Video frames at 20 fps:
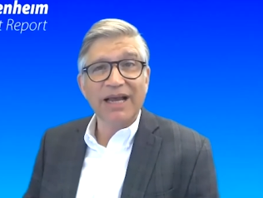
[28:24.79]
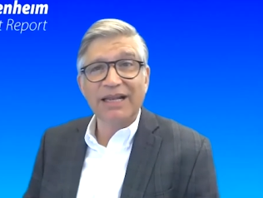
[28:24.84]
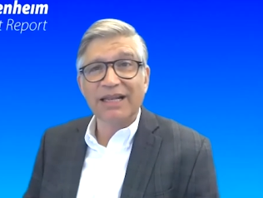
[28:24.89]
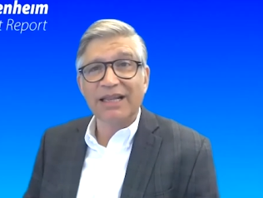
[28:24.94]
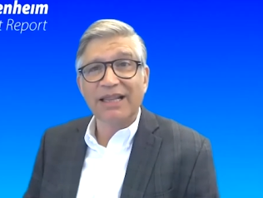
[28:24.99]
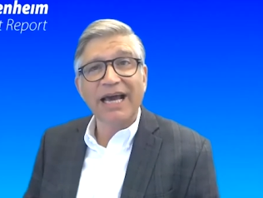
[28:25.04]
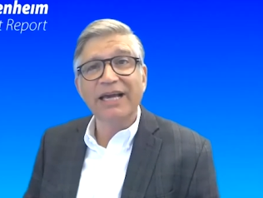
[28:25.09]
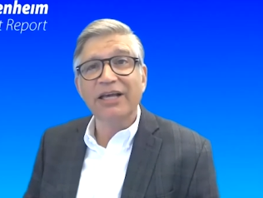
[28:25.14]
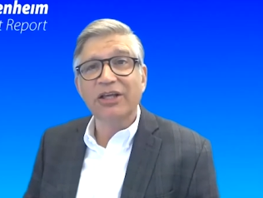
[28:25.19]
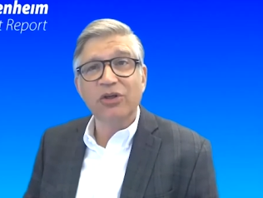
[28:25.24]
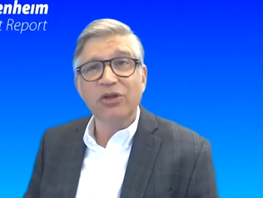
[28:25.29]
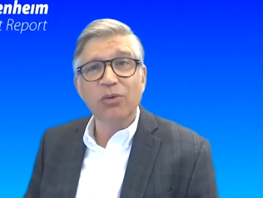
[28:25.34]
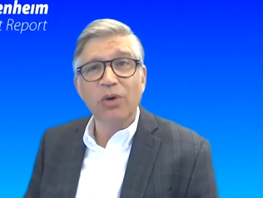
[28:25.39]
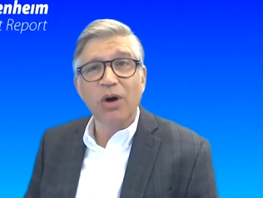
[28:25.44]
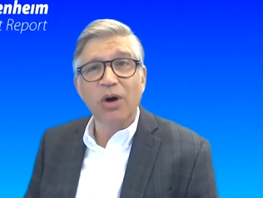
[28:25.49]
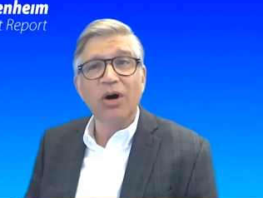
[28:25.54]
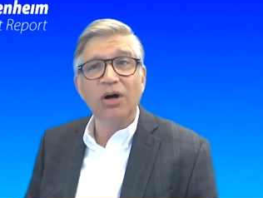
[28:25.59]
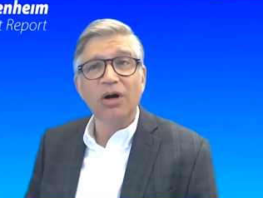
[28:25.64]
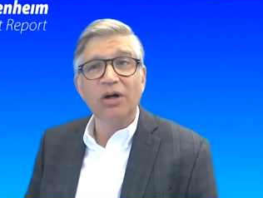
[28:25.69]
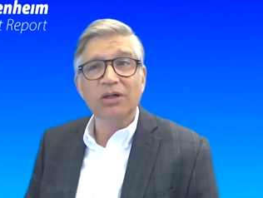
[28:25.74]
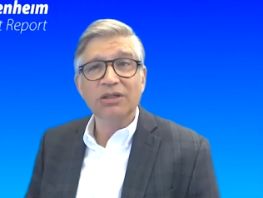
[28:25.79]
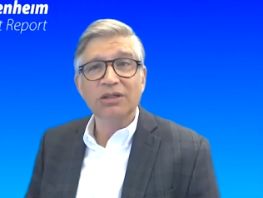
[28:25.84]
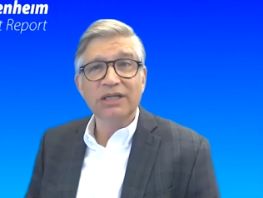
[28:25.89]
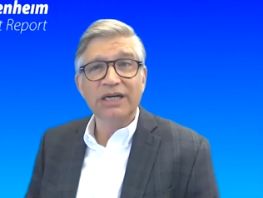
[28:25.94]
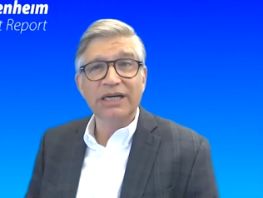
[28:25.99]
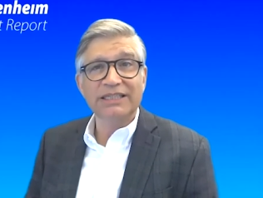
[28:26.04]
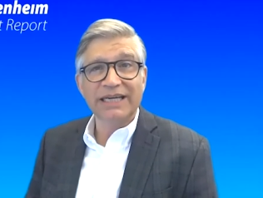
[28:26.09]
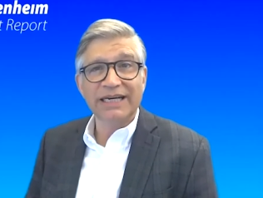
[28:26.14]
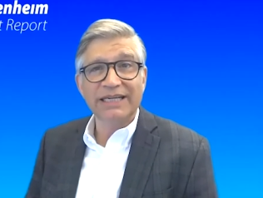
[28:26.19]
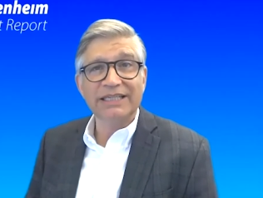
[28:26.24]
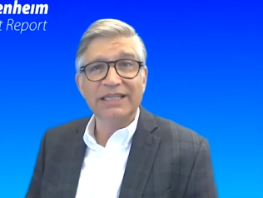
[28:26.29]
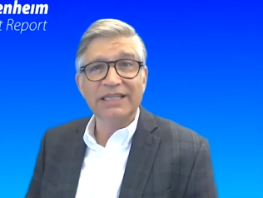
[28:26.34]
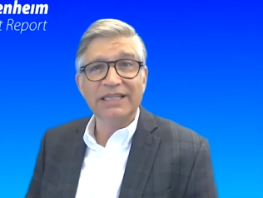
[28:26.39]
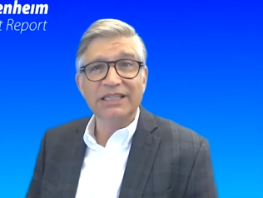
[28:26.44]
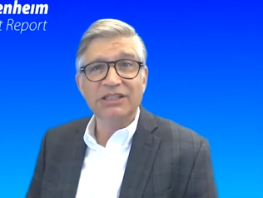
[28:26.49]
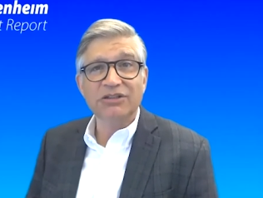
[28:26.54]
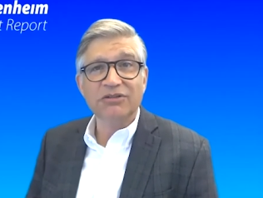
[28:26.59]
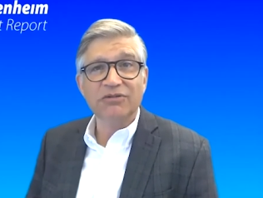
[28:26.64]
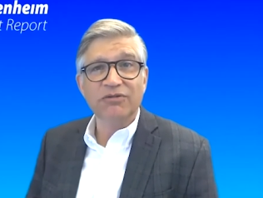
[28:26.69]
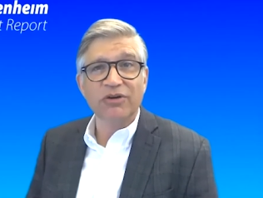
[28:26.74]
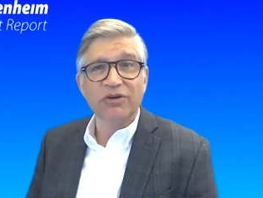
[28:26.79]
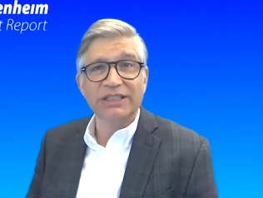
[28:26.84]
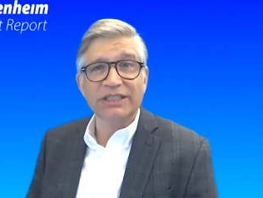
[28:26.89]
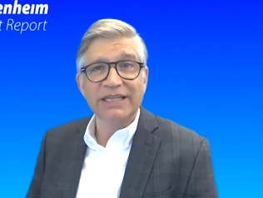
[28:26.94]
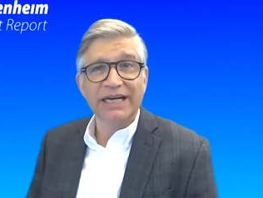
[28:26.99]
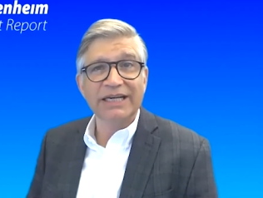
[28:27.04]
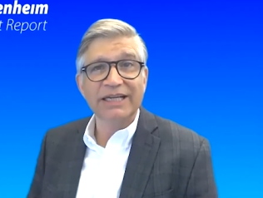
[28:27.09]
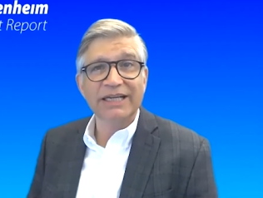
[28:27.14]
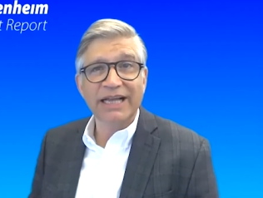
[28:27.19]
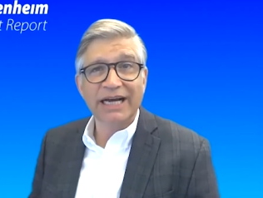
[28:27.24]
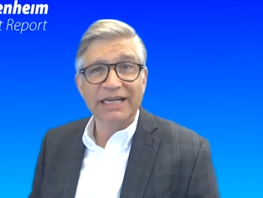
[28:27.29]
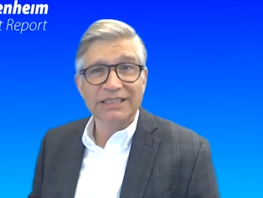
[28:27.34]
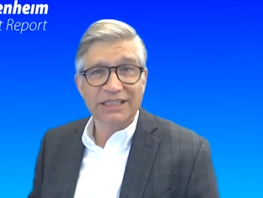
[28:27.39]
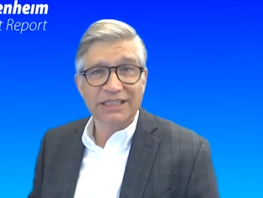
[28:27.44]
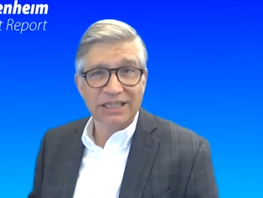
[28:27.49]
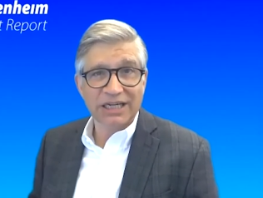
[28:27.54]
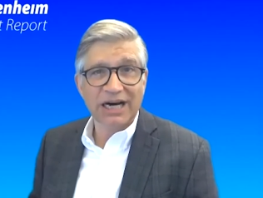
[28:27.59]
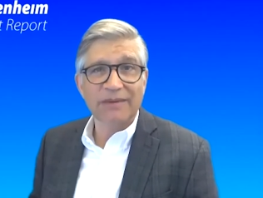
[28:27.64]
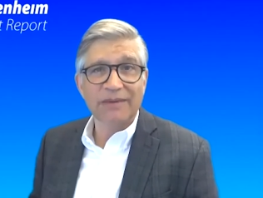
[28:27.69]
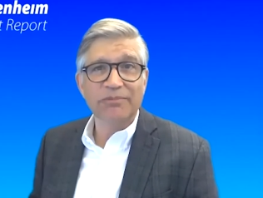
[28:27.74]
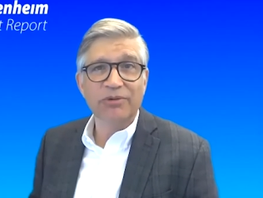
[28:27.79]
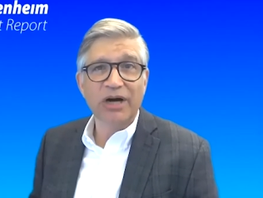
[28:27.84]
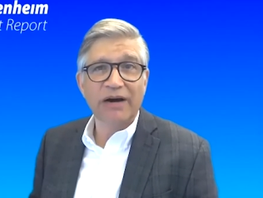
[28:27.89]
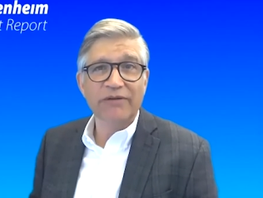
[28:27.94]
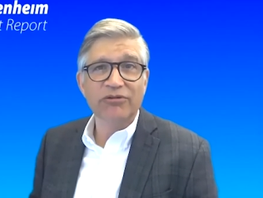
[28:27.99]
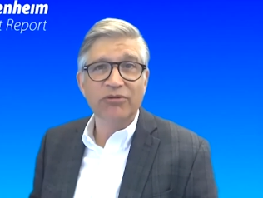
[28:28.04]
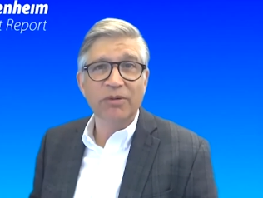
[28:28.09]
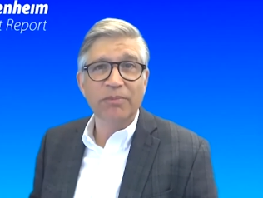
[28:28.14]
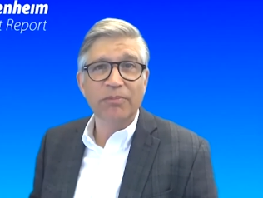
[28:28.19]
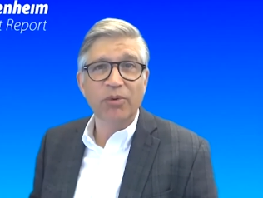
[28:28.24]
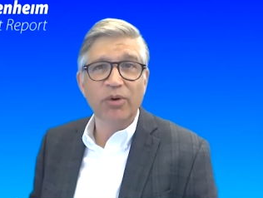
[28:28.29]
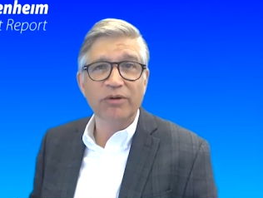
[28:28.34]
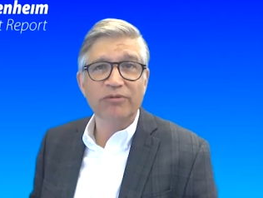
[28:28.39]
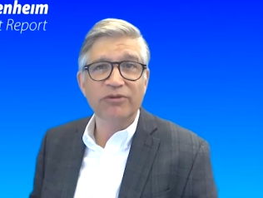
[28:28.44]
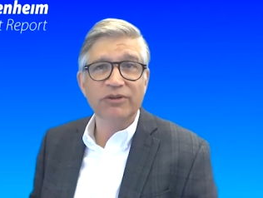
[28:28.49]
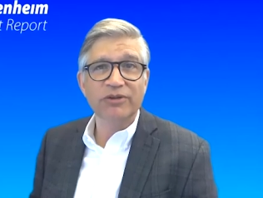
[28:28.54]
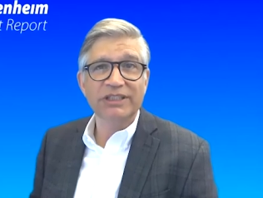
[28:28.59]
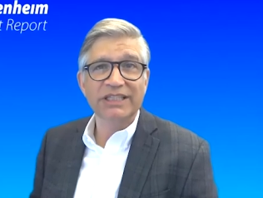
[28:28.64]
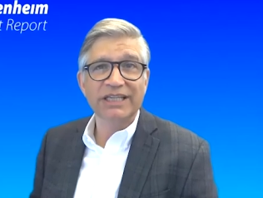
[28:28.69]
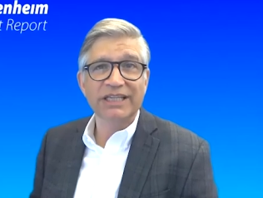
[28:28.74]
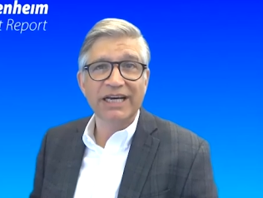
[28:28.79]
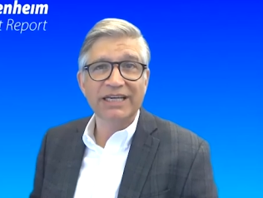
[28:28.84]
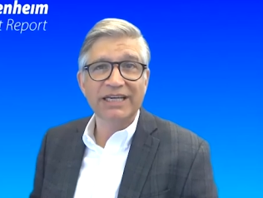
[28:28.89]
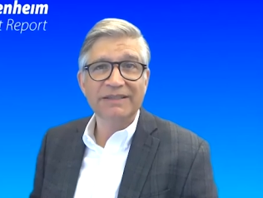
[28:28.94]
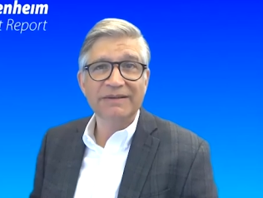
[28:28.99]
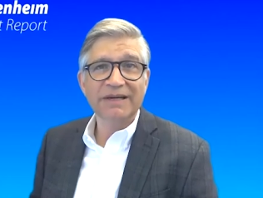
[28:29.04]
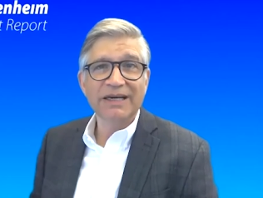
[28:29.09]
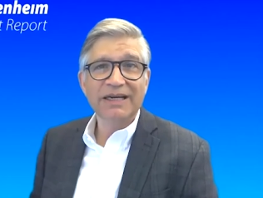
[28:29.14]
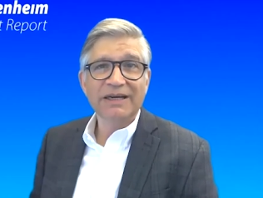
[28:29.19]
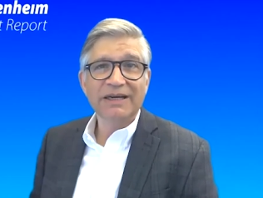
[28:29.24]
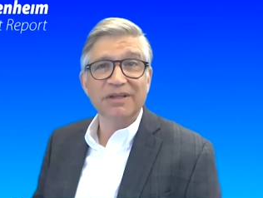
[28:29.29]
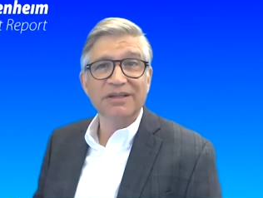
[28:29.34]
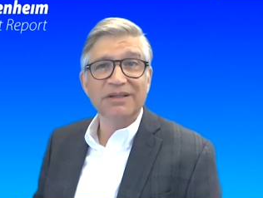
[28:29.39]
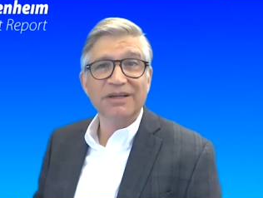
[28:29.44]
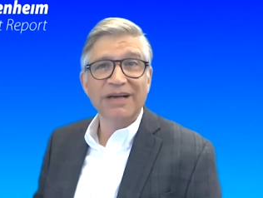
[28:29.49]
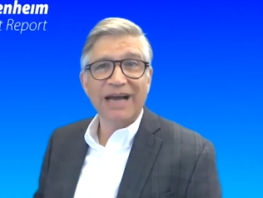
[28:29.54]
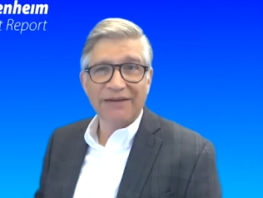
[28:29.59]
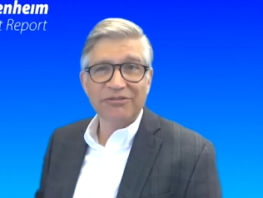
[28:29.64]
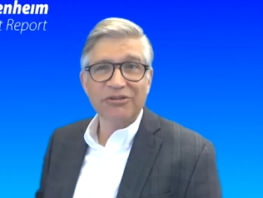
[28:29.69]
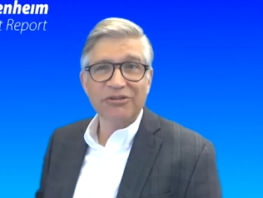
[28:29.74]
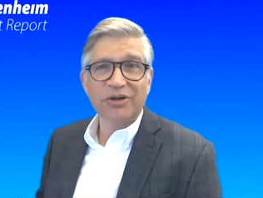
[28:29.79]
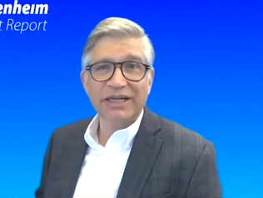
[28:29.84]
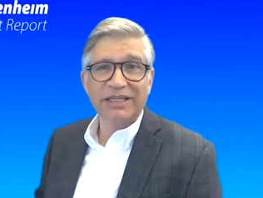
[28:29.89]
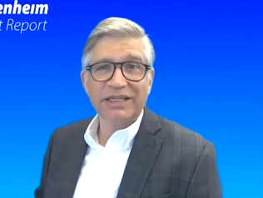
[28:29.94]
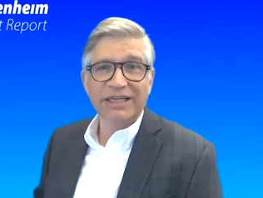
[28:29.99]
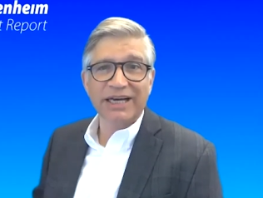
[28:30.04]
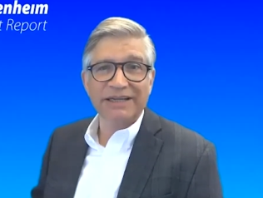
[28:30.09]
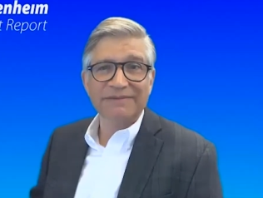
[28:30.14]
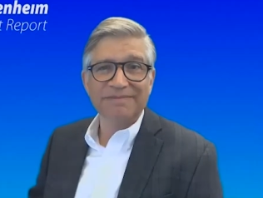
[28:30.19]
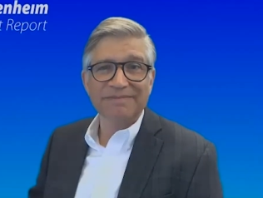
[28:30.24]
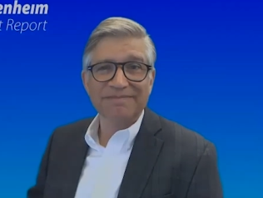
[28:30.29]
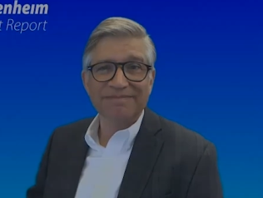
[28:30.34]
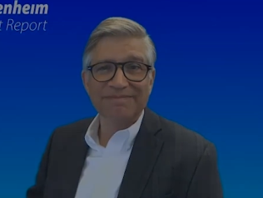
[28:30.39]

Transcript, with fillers: thank you all attendees for attending. That's the Nonprofit Report for today. Have a great day.